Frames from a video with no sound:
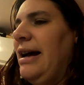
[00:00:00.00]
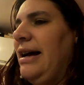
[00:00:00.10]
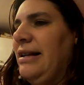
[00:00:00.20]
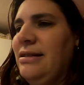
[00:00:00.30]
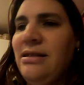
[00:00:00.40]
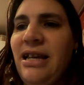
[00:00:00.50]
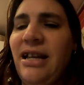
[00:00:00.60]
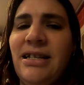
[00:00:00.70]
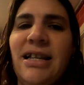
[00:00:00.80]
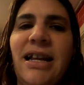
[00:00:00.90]
and
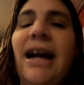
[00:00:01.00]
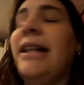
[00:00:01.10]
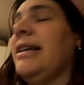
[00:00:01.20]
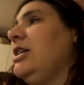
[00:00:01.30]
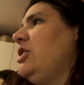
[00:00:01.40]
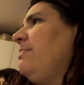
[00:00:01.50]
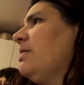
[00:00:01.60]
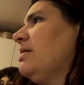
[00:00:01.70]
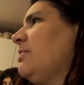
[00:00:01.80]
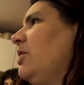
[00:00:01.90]
Sienna's going to get out of the kitchen
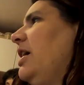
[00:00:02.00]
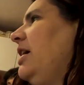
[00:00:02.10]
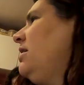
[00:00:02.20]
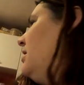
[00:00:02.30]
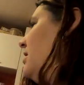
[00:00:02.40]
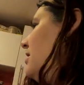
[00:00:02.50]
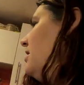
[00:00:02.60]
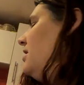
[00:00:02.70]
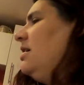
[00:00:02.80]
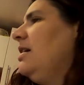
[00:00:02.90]
because I'm cooking.
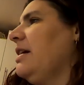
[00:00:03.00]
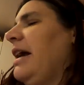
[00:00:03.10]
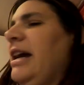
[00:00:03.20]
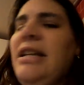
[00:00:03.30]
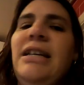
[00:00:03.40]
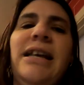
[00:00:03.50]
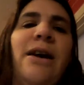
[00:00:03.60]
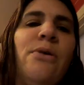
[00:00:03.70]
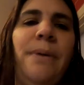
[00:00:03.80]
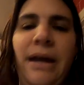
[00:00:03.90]
Uh-huh. Katie is
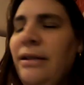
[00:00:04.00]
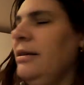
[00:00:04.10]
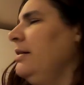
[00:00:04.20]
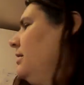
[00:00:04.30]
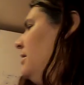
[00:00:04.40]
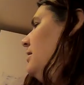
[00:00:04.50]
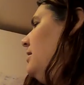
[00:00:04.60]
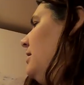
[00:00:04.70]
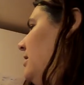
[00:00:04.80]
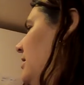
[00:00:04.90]
helping. I
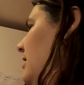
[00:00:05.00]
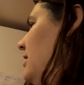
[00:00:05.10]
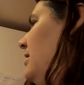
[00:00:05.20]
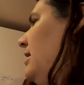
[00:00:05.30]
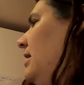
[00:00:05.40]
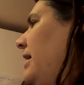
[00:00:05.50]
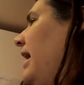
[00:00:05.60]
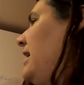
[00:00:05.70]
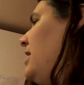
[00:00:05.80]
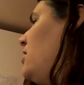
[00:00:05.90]
was going to help.
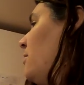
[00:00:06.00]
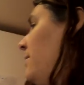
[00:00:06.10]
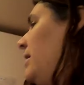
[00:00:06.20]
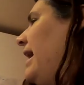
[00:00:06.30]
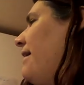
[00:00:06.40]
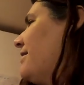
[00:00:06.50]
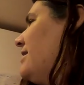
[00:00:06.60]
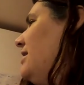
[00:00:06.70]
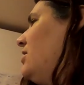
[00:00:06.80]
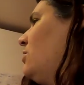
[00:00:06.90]
Katie, you can put the
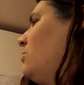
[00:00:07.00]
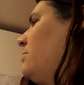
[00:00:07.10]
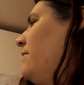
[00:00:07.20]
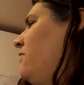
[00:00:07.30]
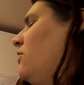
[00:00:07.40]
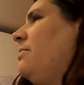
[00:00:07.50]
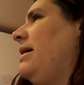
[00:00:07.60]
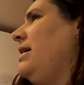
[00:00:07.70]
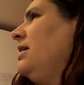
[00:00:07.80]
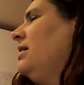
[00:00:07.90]
carrots in the saucepan for
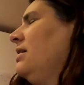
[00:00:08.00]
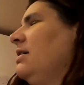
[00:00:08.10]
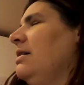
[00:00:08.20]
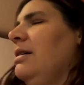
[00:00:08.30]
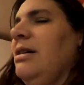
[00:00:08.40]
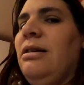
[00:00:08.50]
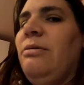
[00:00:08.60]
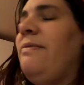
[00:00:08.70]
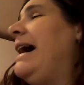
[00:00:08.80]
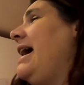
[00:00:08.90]
me,
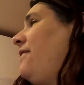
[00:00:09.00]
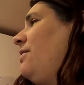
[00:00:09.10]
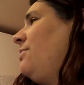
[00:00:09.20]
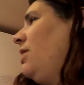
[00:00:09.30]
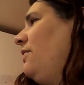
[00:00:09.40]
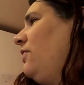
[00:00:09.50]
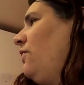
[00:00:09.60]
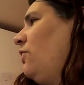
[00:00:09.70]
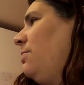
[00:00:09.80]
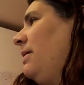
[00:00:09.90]
without having them all over the
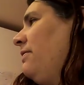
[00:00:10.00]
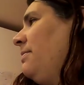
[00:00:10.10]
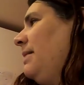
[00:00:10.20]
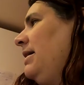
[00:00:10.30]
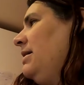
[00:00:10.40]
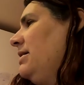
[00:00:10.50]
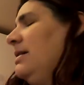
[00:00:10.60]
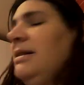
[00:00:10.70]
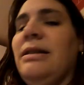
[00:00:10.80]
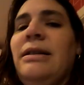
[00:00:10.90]
floor, preferably.
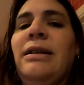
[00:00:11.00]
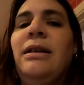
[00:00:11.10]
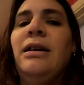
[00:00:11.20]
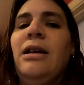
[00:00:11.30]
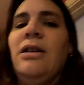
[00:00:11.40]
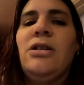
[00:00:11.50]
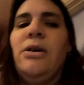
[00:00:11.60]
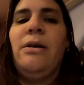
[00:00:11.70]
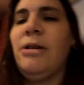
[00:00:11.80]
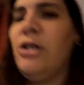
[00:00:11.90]
So
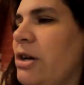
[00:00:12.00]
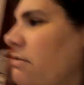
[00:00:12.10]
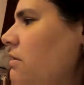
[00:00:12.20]
I'm going to show